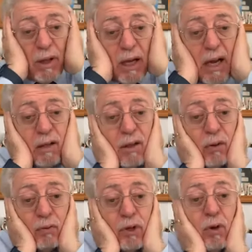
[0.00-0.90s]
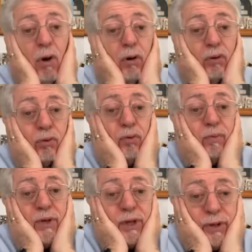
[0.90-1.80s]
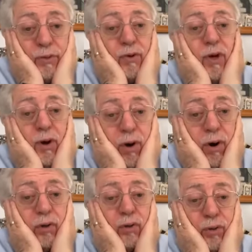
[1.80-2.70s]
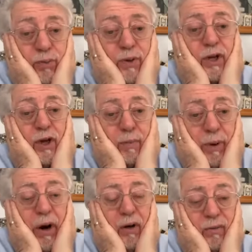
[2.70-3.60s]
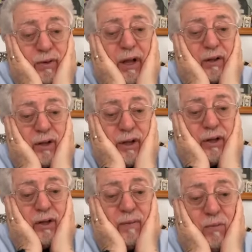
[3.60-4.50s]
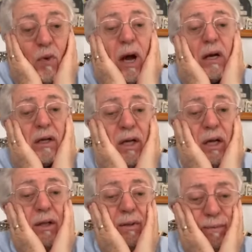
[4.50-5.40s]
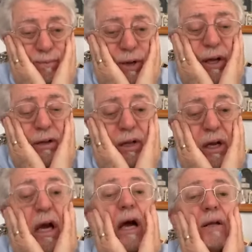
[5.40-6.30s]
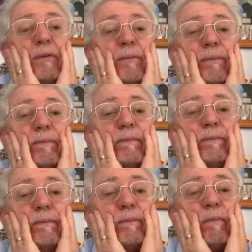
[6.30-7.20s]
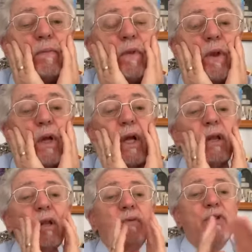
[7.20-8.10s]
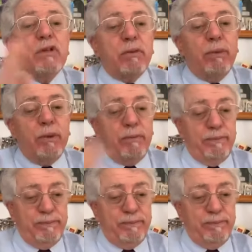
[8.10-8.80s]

and that we ought to be a part of that kingdom, one kingdom under God. Indivisible.